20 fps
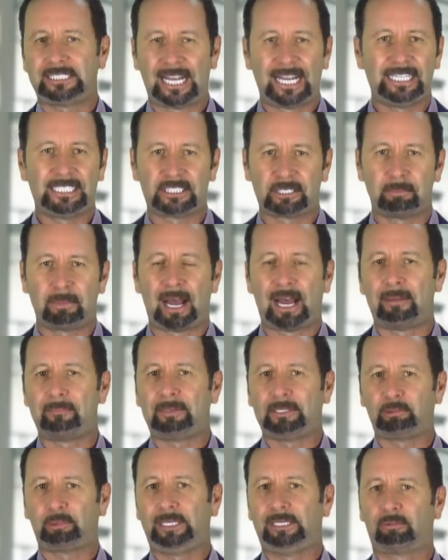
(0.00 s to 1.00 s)
takes them on
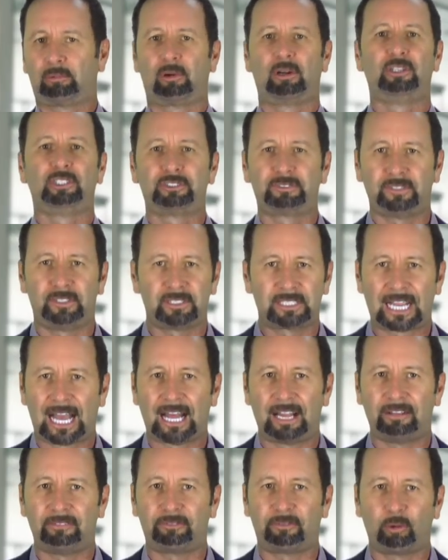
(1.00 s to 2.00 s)
between Roseville,
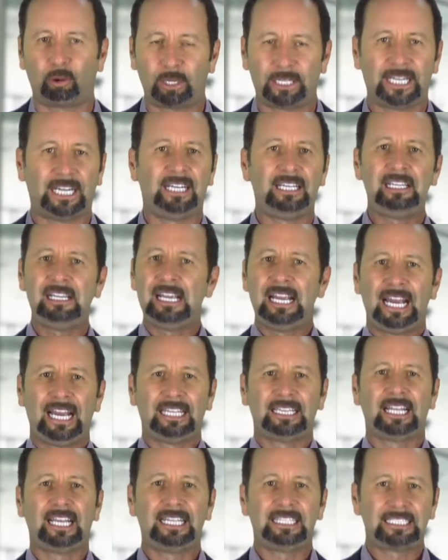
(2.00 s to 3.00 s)
California
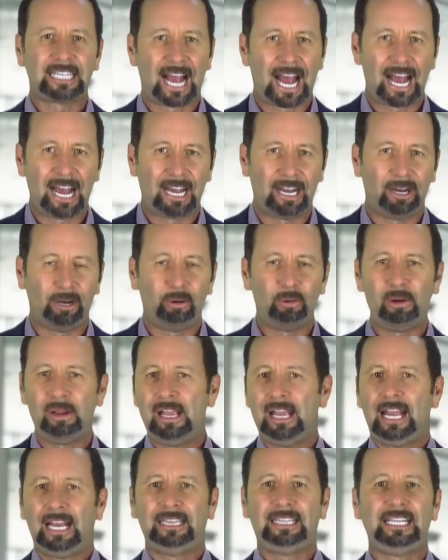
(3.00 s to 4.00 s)
and Lake Tahoe,
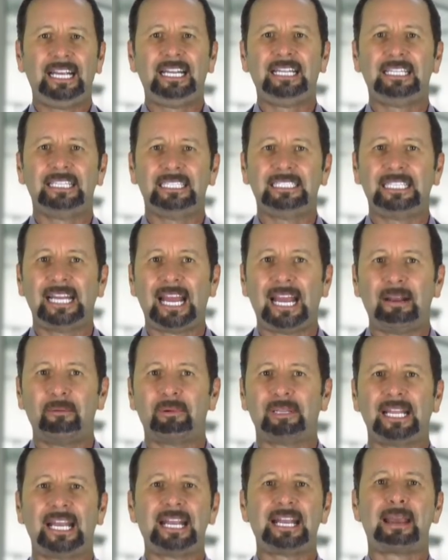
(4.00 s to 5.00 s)
at the end of the day,
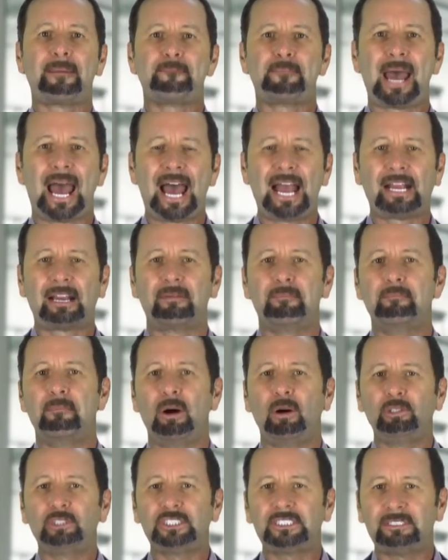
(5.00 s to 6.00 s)
when they get back,
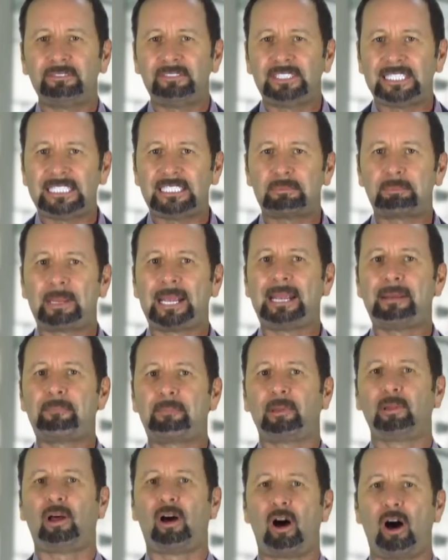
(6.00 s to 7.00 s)
most of these
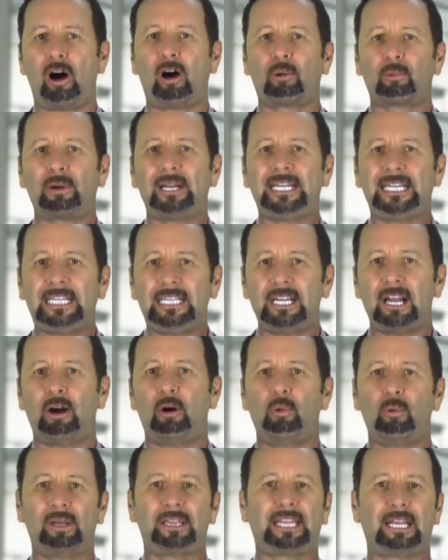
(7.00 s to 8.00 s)
people already know
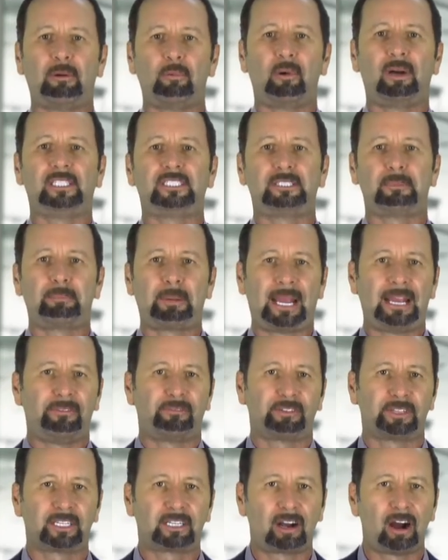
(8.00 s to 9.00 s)
what they want to pay
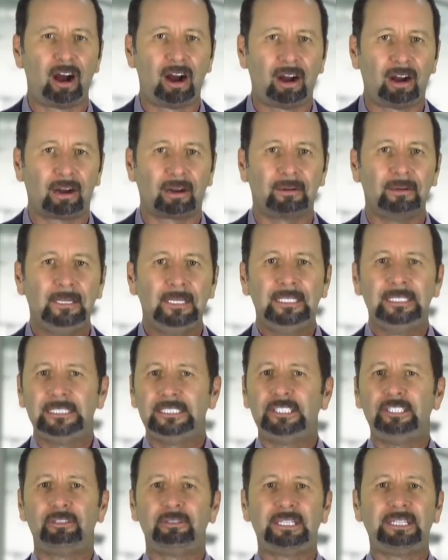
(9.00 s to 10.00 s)
for the car.
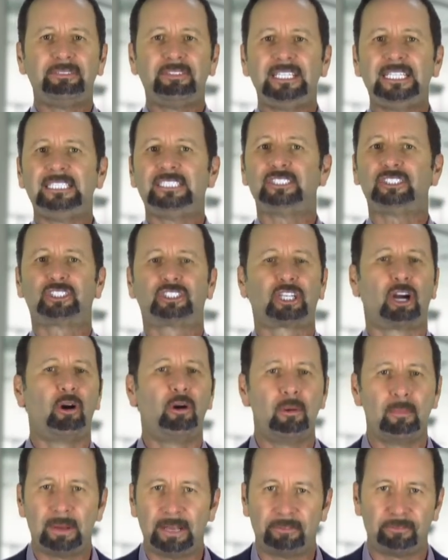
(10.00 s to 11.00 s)
You don't even need to
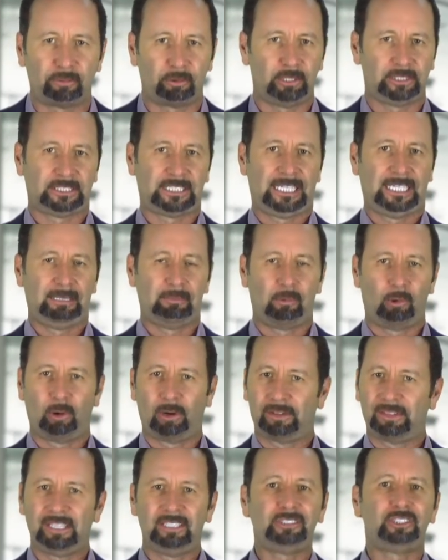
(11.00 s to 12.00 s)
show them invoice
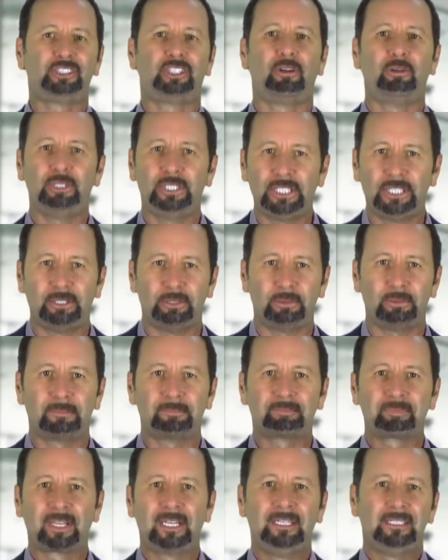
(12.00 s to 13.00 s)
anymore. They'll show you.
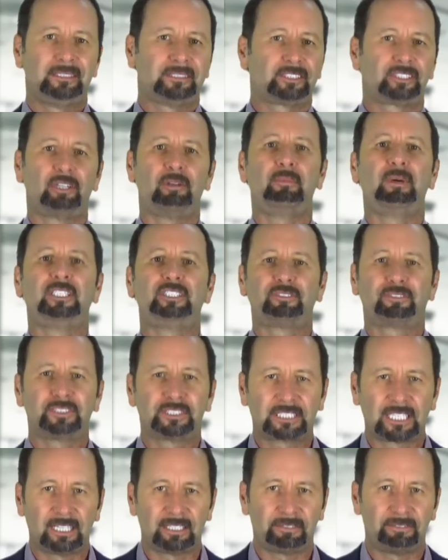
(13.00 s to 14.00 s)
So much for
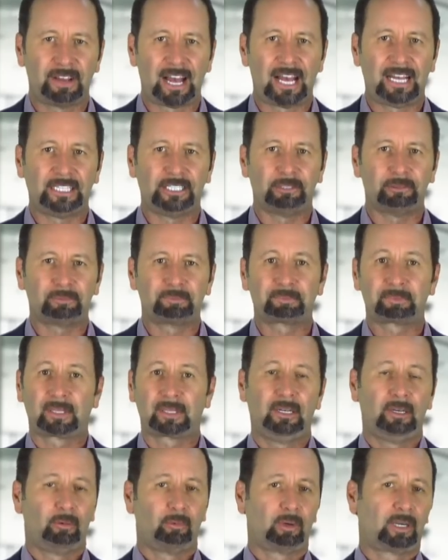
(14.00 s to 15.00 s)
sell the value.
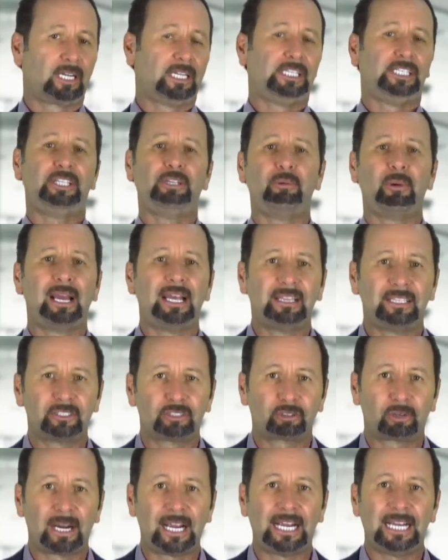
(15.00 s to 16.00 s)
We're going to UA the
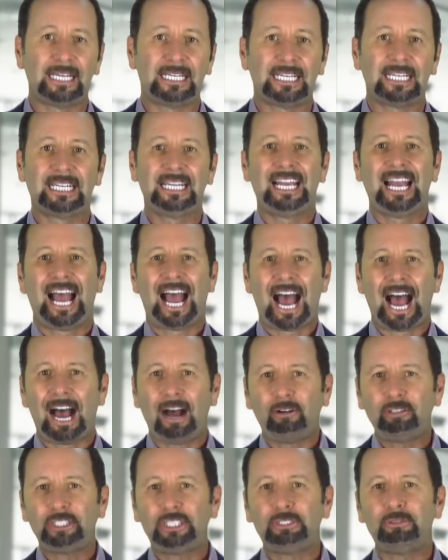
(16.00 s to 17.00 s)
trade.
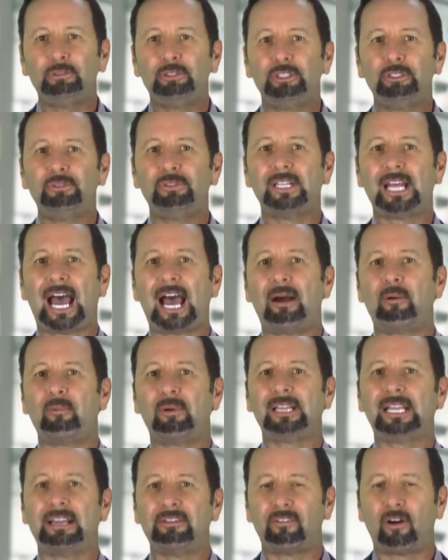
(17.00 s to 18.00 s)
How do you do that
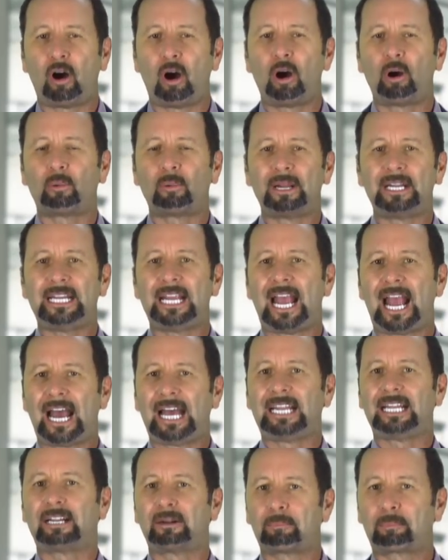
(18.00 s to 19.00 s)
when they've already
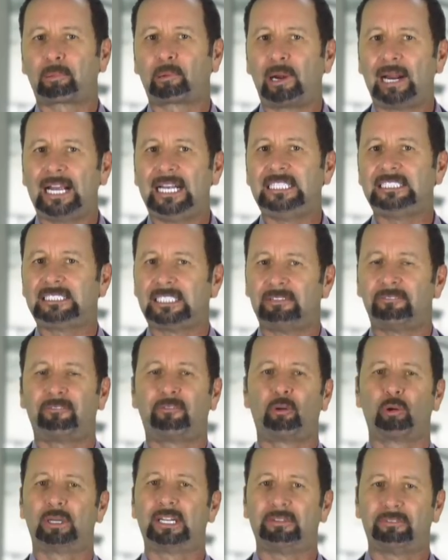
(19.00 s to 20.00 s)
had it appraised at
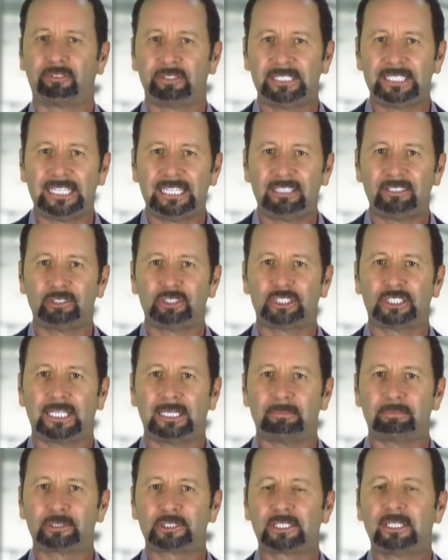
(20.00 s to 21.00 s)
4 different
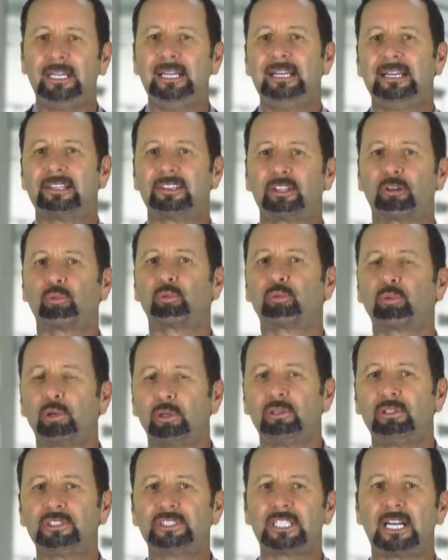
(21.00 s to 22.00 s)
dealerships? The
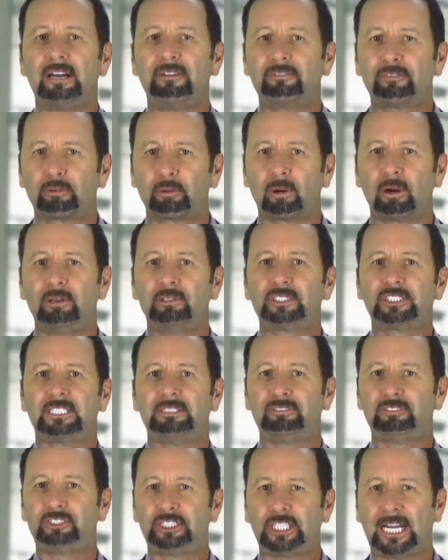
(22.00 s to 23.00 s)
rules of gross
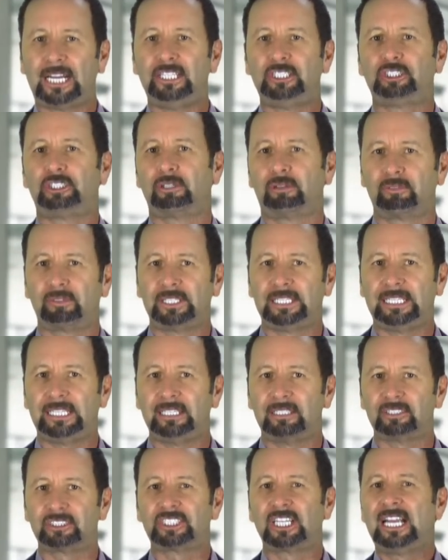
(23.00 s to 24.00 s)
have changed over the
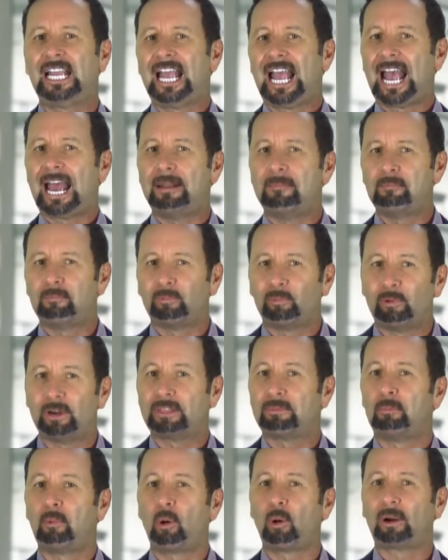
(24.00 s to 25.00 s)
years, and
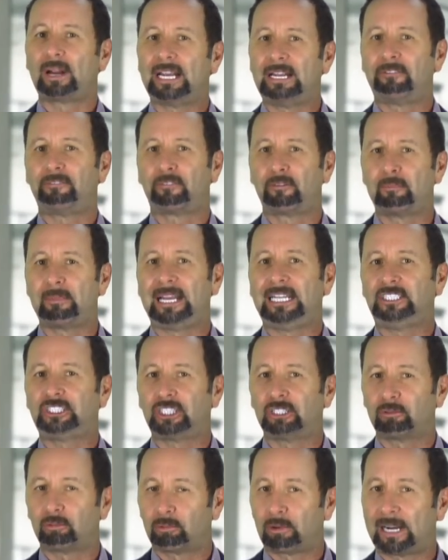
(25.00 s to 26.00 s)
with more
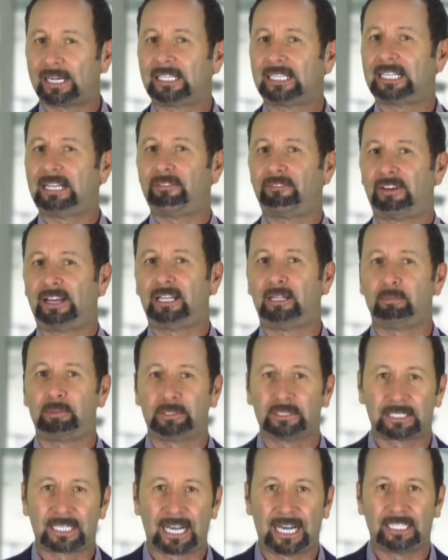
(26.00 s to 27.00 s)
information readily available
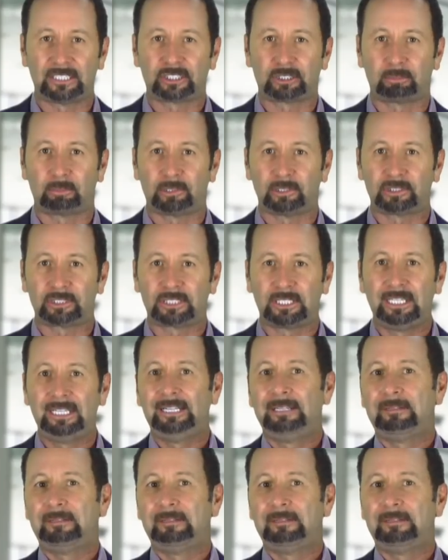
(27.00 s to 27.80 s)
to customers.